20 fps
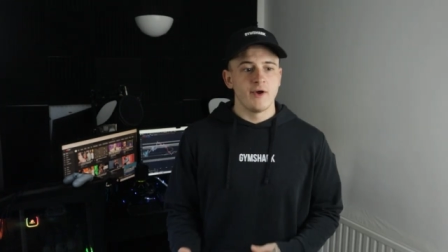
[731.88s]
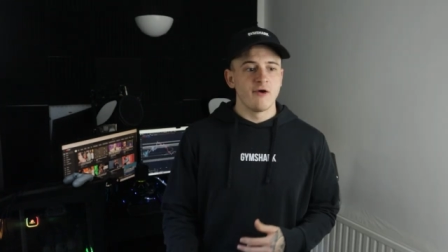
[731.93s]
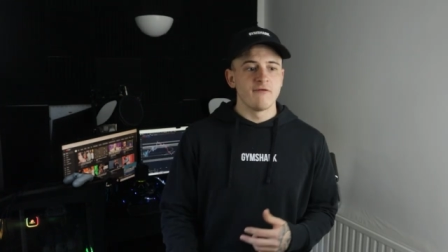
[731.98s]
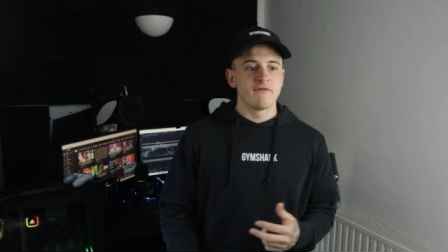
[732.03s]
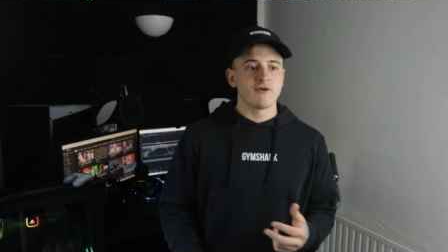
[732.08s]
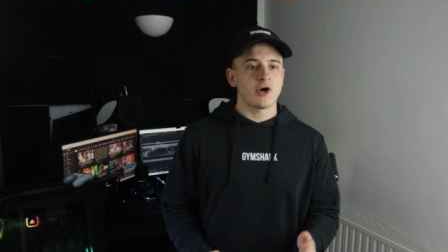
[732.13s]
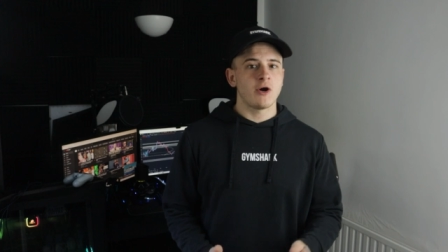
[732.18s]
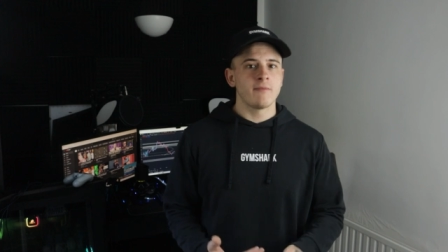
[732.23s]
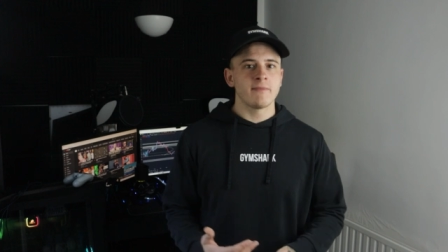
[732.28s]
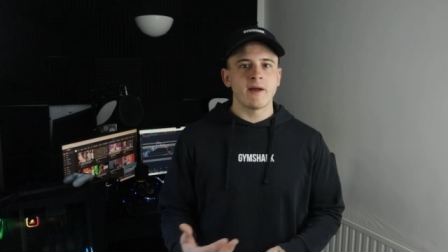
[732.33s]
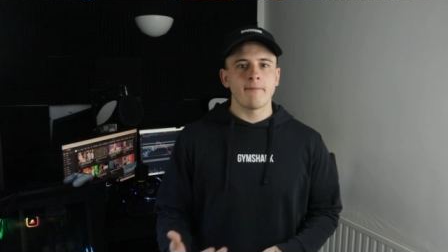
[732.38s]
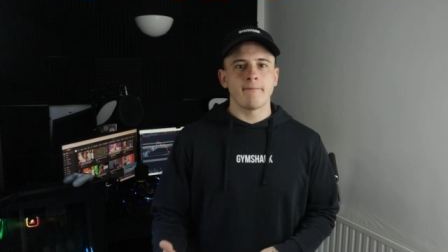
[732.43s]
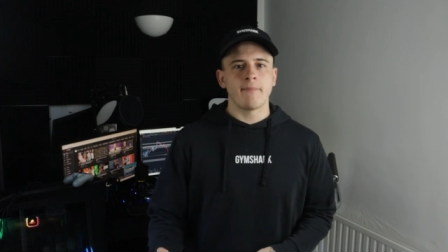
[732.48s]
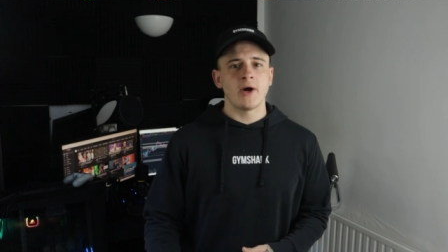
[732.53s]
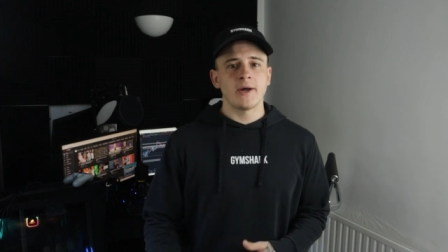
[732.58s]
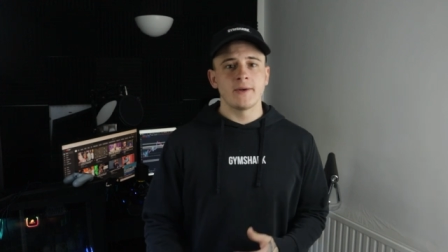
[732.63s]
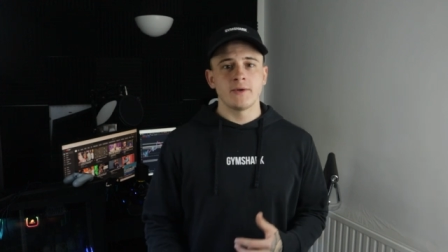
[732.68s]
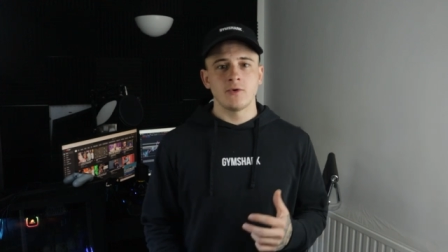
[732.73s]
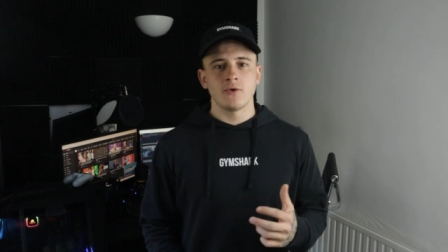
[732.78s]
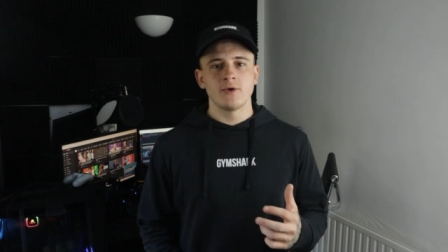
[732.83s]
We overcome that
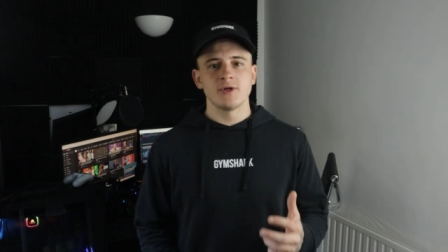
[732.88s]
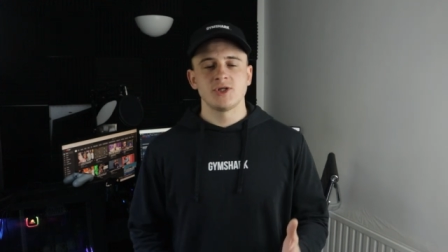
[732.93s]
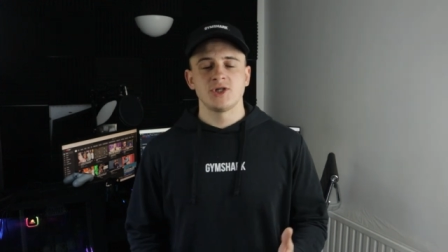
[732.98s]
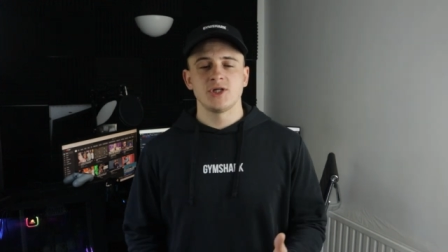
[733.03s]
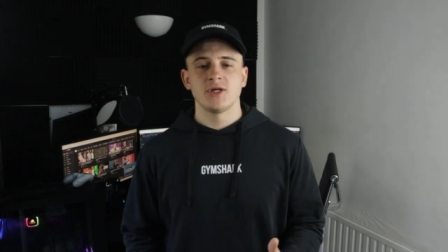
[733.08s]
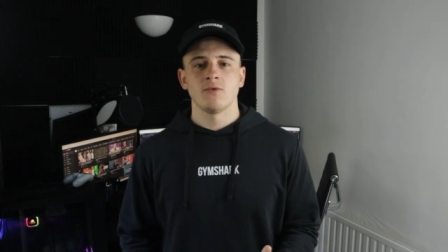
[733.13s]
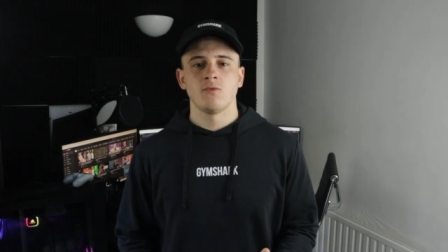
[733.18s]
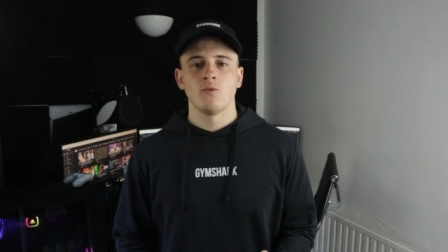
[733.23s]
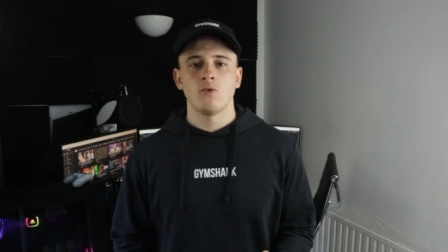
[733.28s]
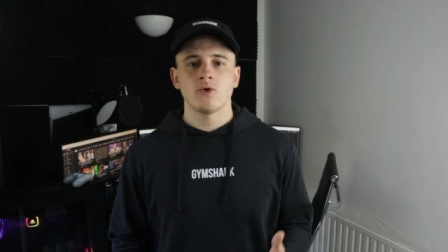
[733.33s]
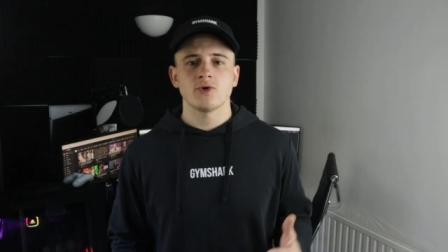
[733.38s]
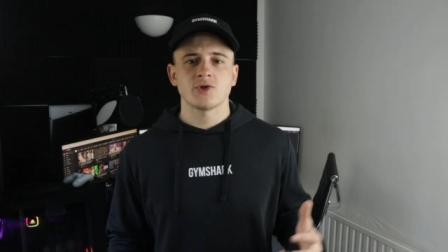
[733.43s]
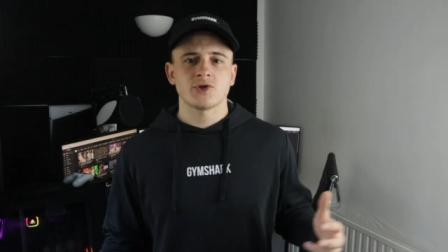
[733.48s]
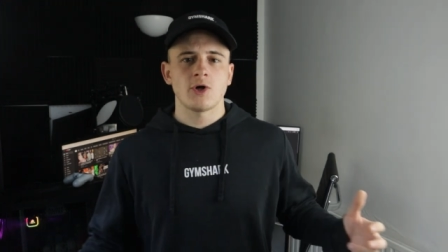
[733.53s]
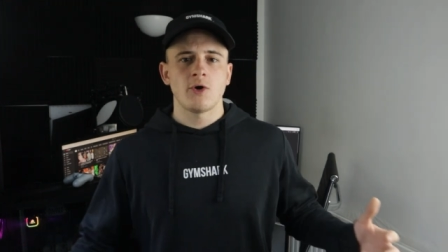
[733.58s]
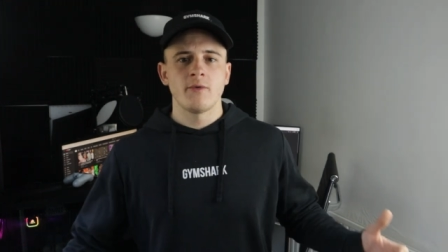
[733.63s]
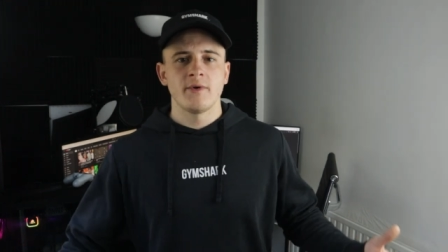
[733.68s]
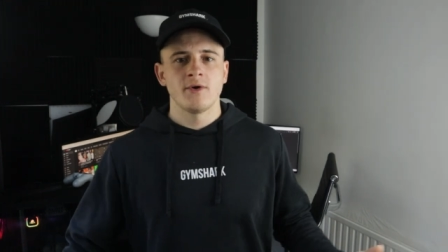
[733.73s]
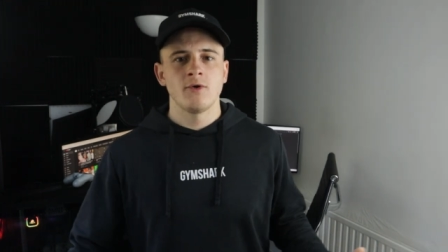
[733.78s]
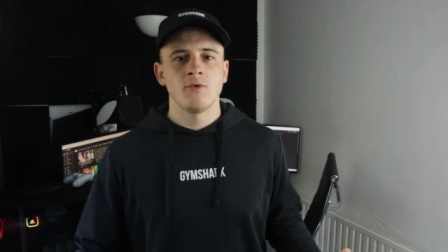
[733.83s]
by acknowledging what's
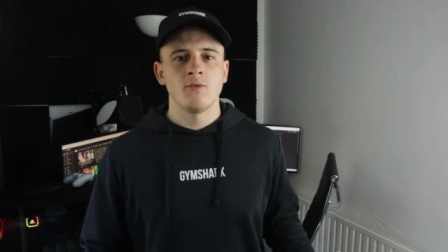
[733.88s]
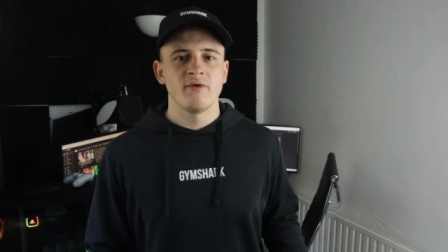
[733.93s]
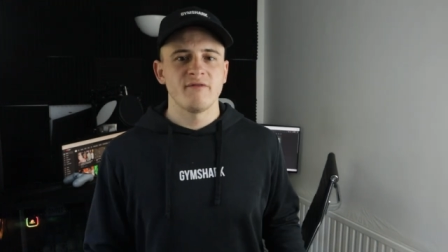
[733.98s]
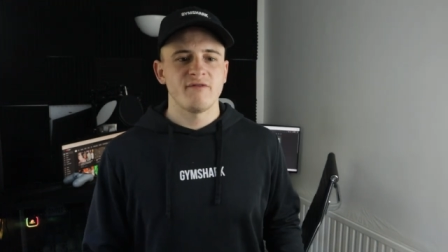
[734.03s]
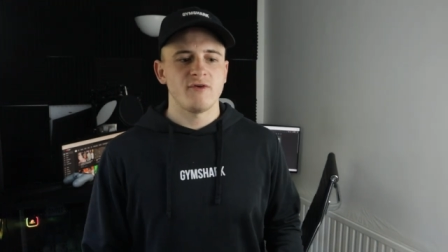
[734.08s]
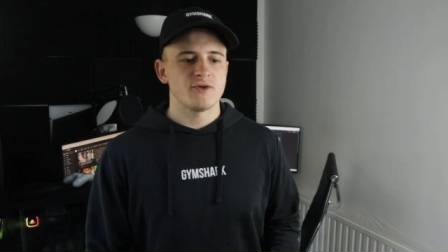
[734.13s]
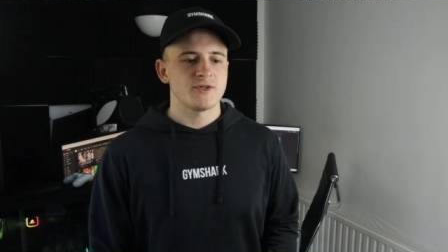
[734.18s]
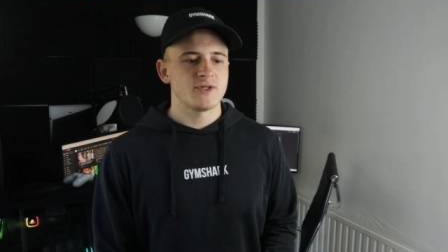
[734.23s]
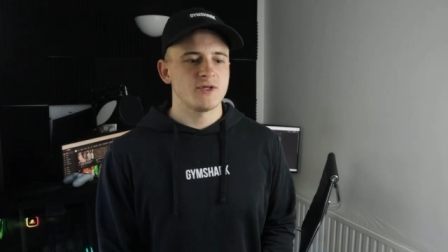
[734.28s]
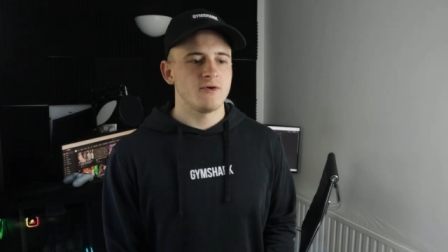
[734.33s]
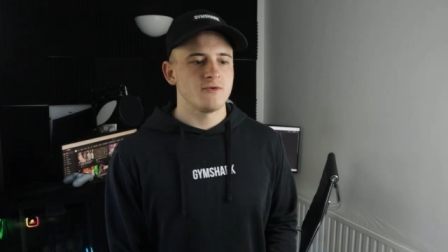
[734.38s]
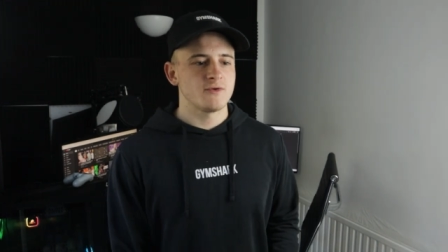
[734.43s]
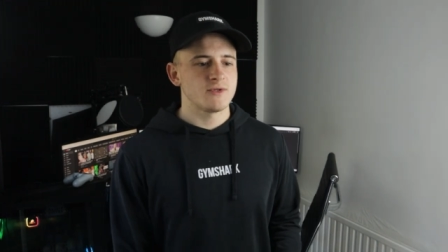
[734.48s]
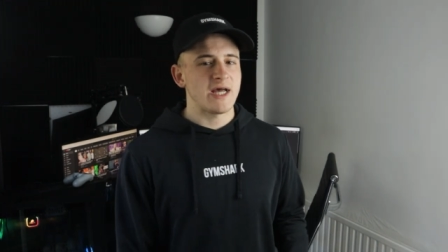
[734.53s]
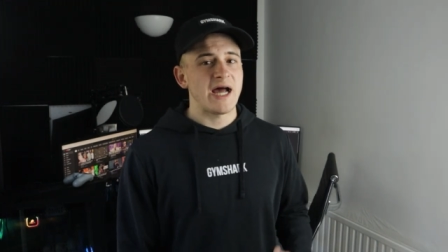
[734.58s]
going on with ourselves,